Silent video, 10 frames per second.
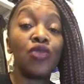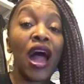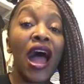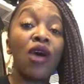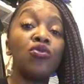
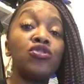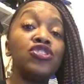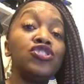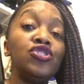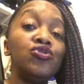how
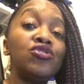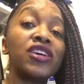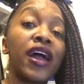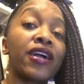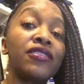would you
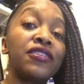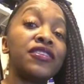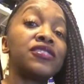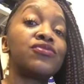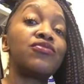tackle
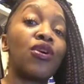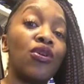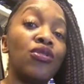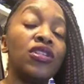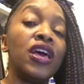this
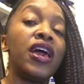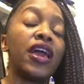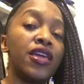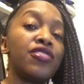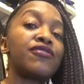role
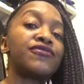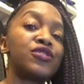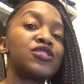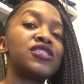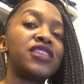in the
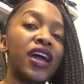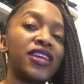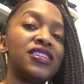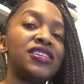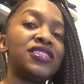first
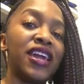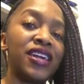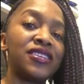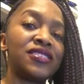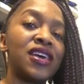90
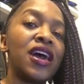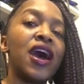days?